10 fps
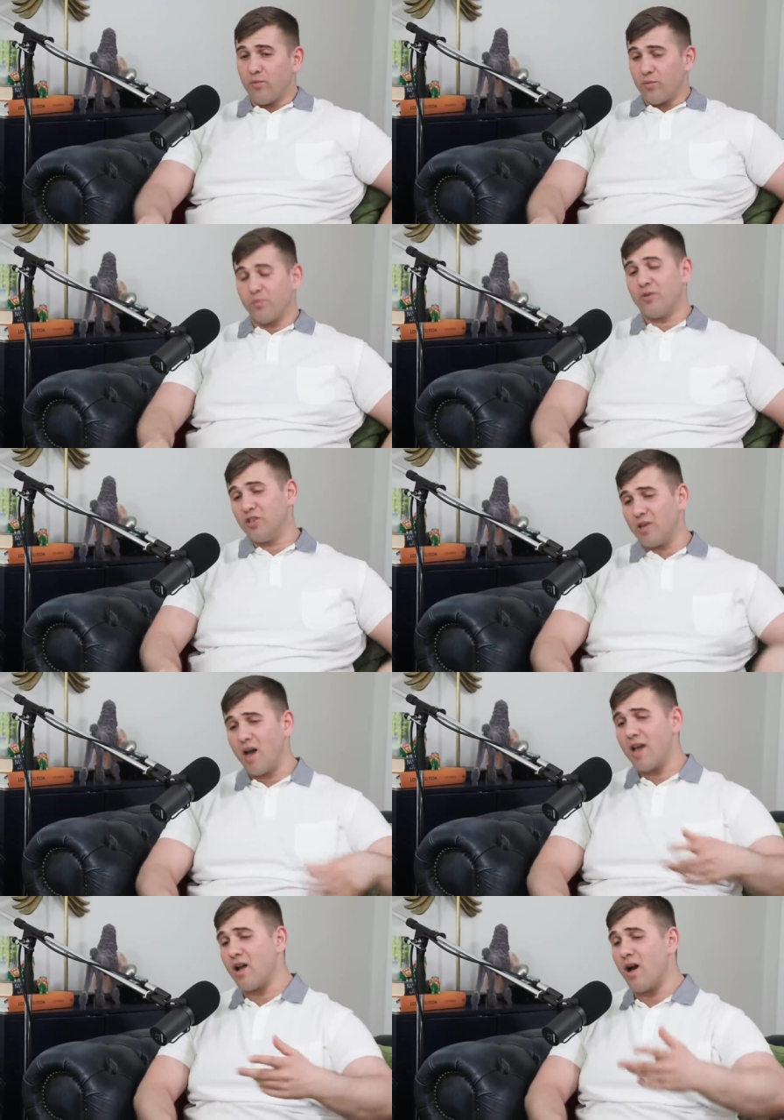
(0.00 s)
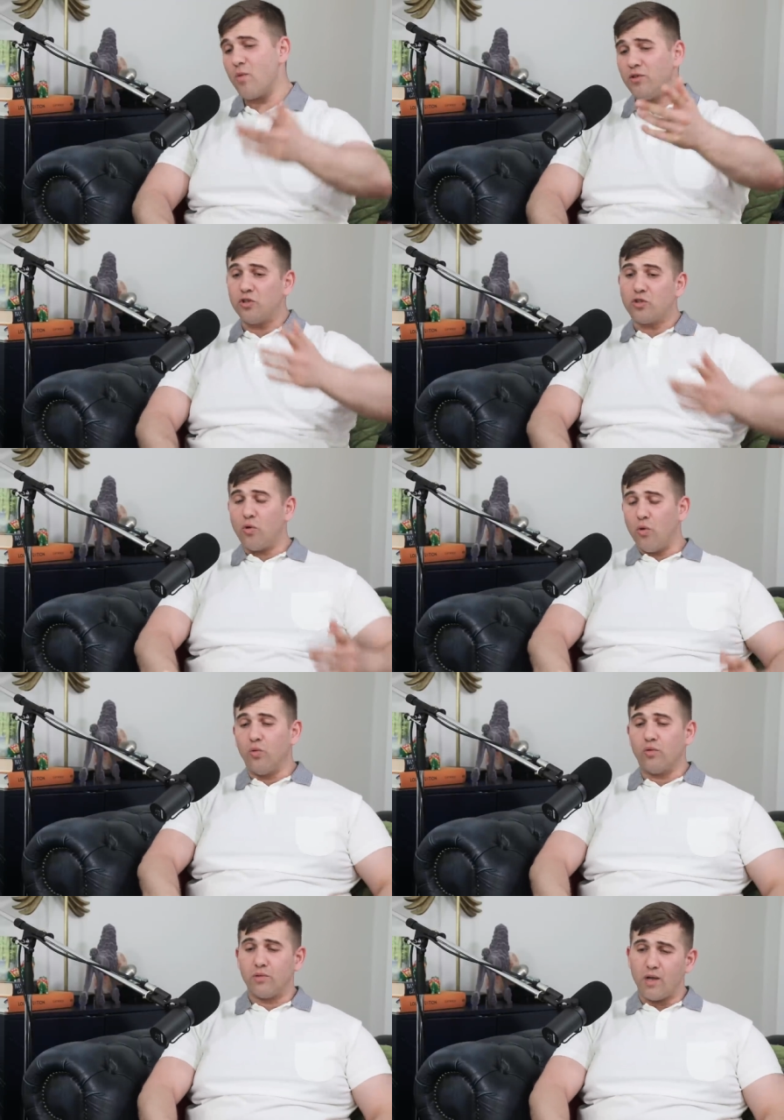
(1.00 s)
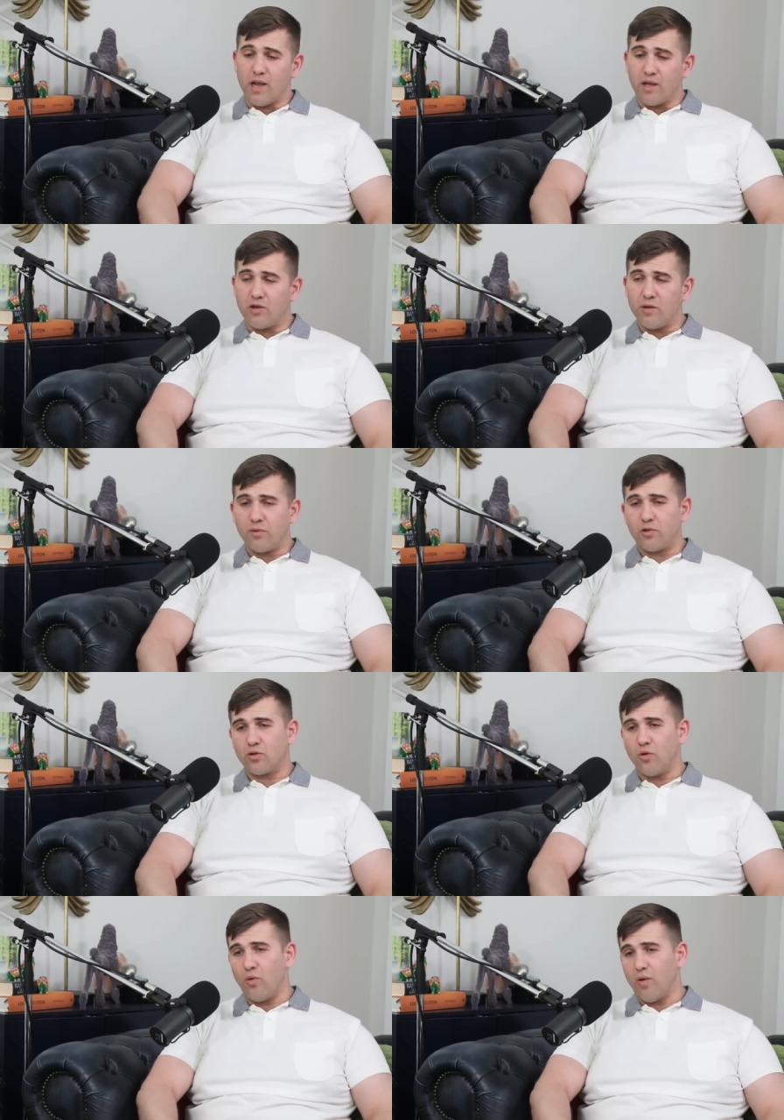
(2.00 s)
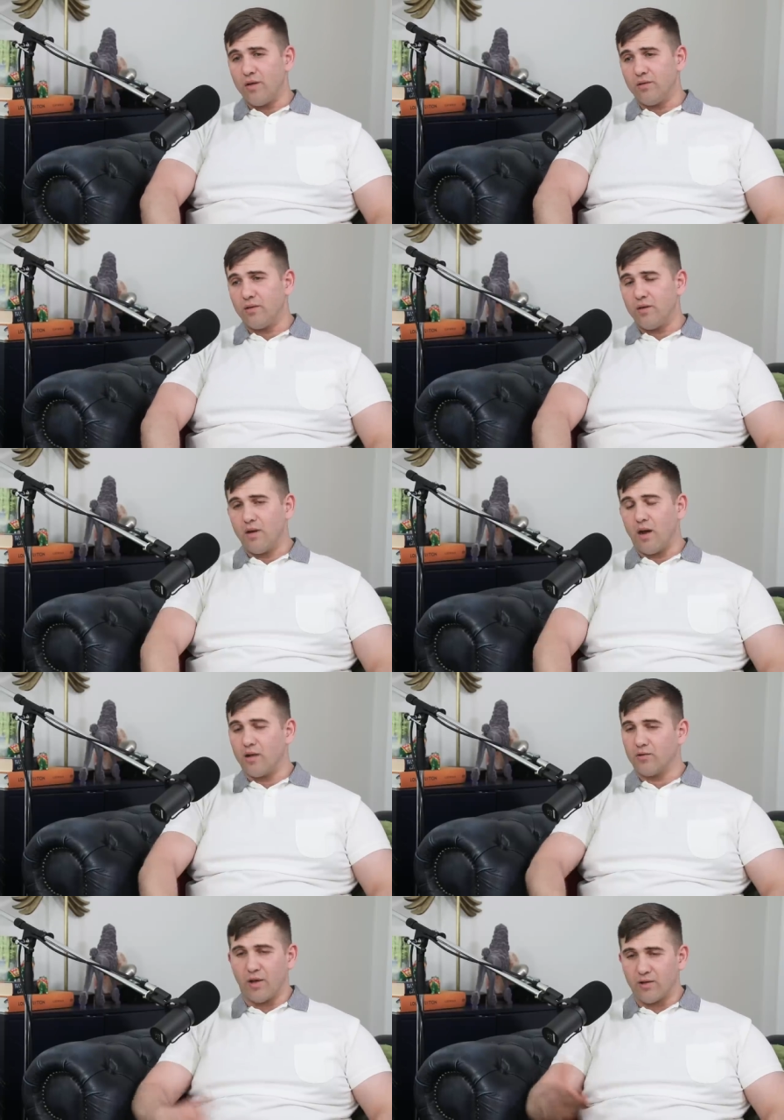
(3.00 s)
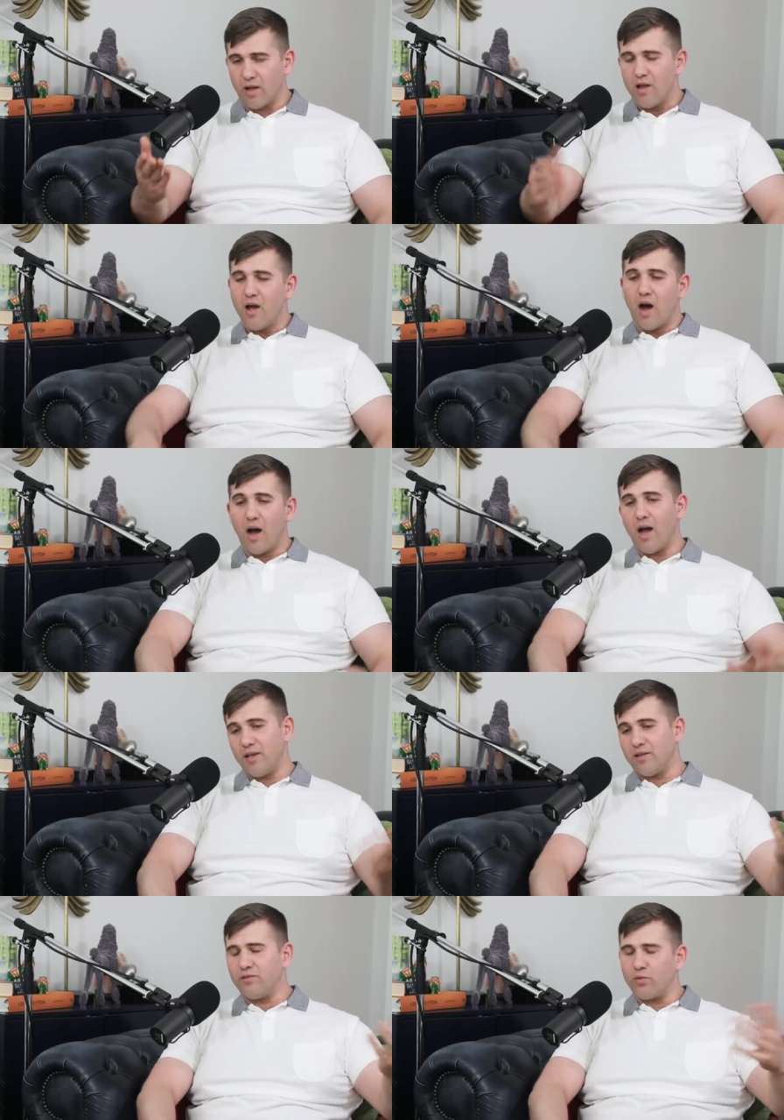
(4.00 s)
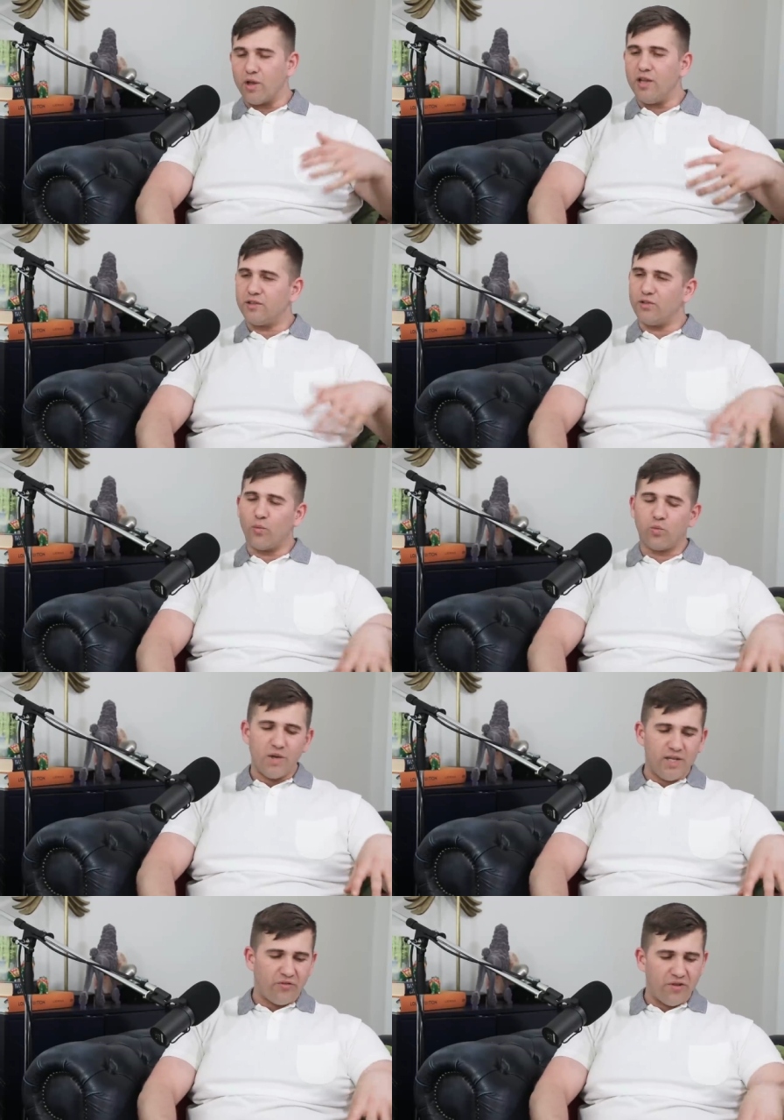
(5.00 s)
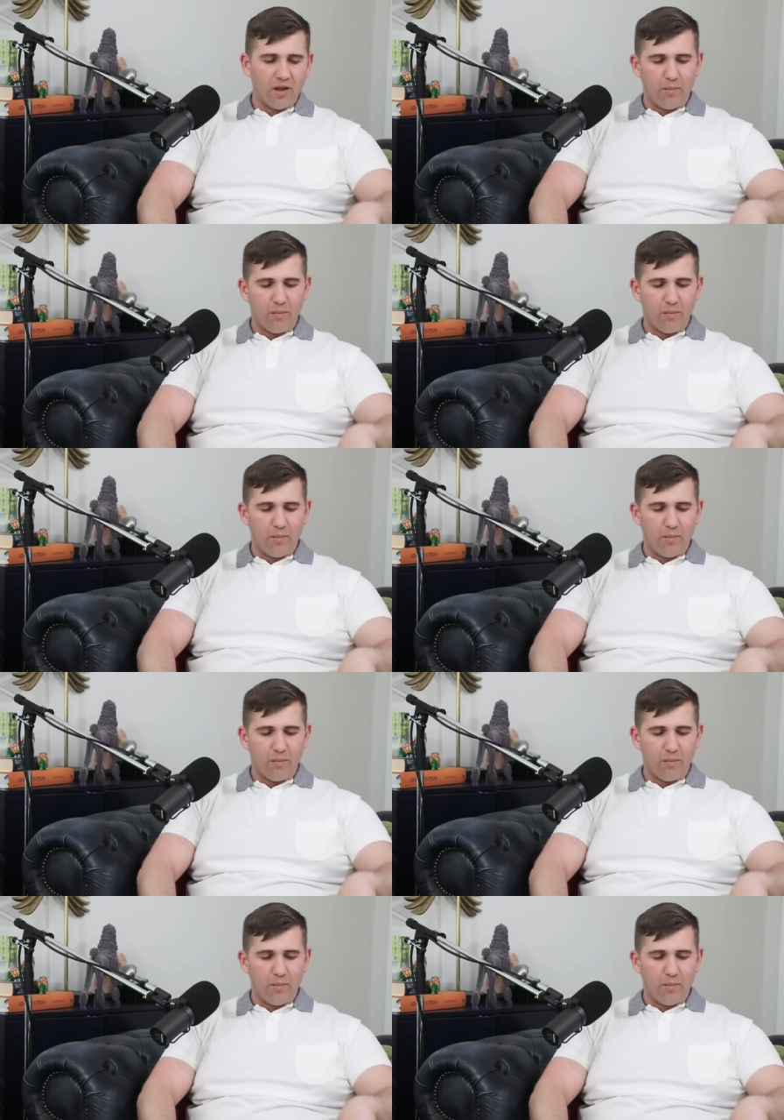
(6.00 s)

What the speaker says: Because I went to school in Cribbock School and the weird thing